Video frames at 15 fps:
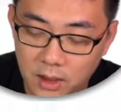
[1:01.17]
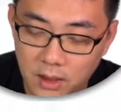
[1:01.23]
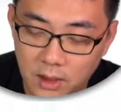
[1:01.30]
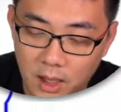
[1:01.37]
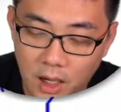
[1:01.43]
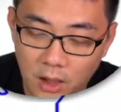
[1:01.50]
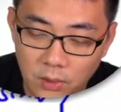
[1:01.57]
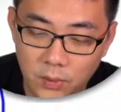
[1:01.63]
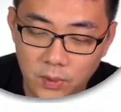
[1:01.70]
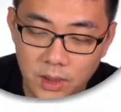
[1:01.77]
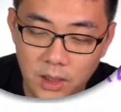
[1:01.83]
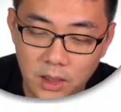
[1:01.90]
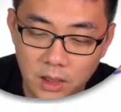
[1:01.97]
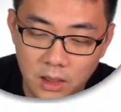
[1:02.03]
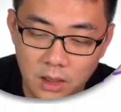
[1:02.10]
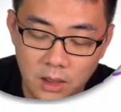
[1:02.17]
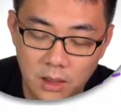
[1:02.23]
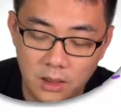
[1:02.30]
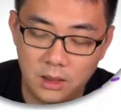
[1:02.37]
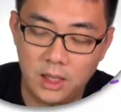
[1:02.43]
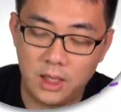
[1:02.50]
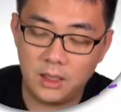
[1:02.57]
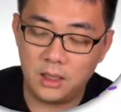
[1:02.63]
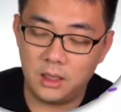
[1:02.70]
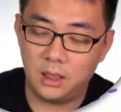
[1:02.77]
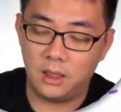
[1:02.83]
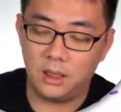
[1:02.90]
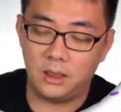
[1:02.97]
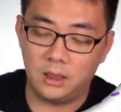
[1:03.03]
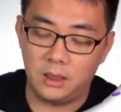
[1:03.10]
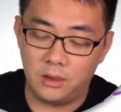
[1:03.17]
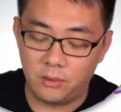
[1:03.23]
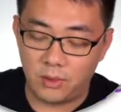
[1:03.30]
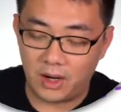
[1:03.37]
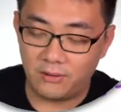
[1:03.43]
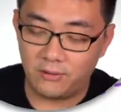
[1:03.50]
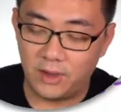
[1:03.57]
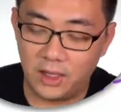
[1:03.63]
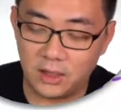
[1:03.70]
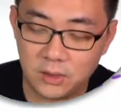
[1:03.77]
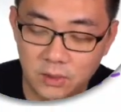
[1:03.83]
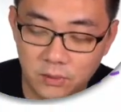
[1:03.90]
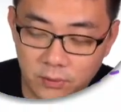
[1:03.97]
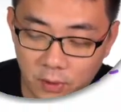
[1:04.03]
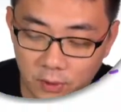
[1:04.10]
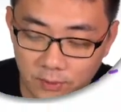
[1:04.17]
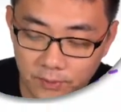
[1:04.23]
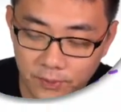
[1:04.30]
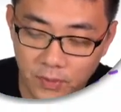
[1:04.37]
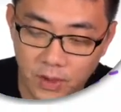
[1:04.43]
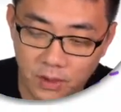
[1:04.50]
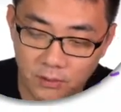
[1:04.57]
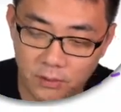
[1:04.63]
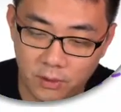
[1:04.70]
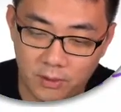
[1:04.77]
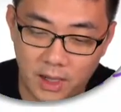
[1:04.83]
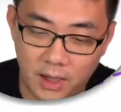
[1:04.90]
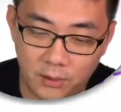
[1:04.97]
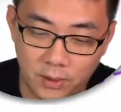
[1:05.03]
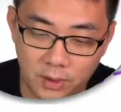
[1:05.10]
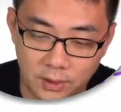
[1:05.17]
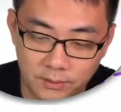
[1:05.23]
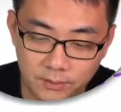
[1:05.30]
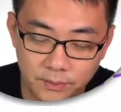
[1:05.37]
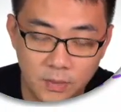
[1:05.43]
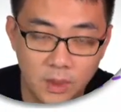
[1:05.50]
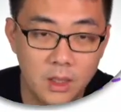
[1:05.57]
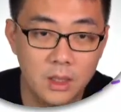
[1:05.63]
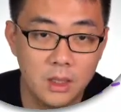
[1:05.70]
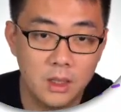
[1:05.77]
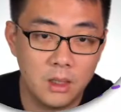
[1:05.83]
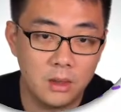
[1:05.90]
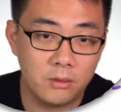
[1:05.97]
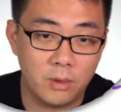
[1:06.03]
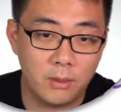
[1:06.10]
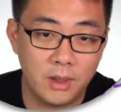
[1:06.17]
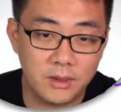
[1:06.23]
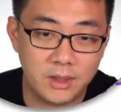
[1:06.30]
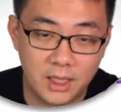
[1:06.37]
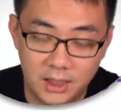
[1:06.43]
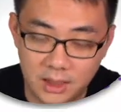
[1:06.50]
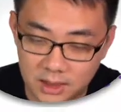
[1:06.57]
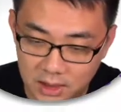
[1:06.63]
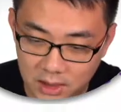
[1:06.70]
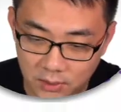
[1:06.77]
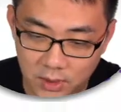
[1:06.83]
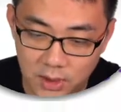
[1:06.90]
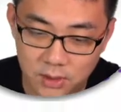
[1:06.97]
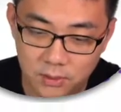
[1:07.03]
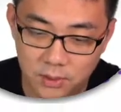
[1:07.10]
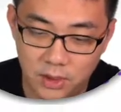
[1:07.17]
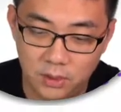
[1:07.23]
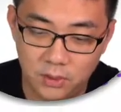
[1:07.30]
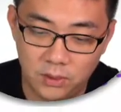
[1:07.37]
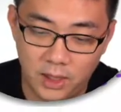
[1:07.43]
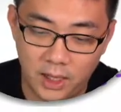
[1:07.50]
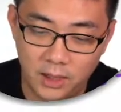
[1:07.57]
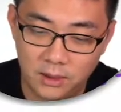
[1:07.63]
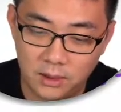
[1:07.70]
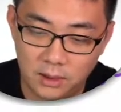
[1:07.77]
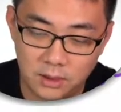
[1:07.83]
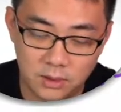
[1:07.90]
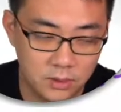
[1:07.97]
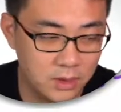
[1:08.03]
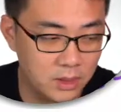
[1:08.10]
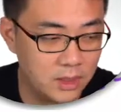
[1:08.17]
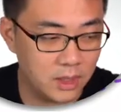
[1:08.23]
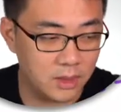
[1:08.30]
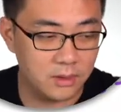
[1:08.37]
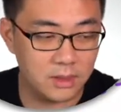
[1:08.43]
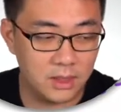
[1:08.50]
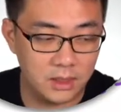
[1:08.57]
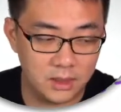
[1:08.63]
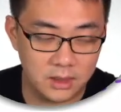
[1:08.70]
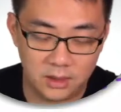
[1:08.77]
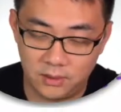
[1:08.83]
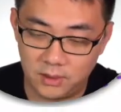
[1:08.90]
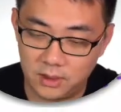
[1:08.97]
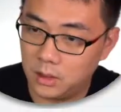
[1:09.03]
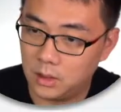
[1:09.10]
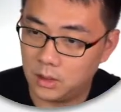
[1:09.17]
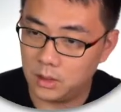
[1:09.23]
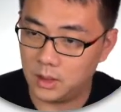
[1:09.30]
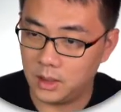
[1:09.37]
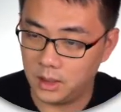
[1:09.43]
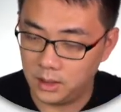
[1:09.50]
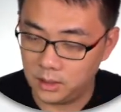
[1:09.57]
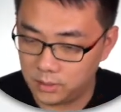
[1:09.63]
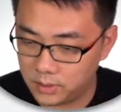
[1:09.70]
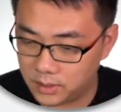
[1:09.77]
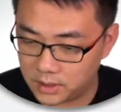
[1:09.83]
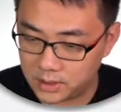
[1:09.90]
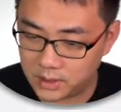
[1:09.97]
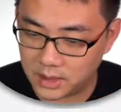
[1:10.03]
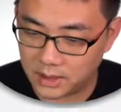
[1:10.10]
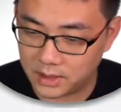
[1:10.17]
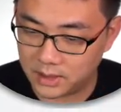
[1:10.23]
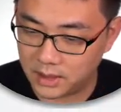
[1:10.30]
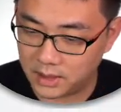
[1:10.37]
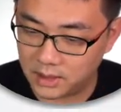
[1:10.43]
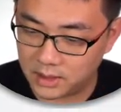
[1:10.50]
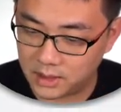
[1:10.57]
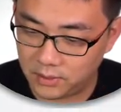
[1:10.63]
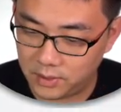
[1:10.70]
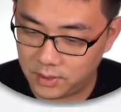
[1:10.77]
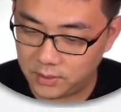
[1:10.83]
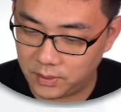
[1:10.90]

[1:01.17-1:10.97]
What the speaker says: Now, how do we then derive that? So from our standard series, we know that. So just take our standard series here, which is the standard series.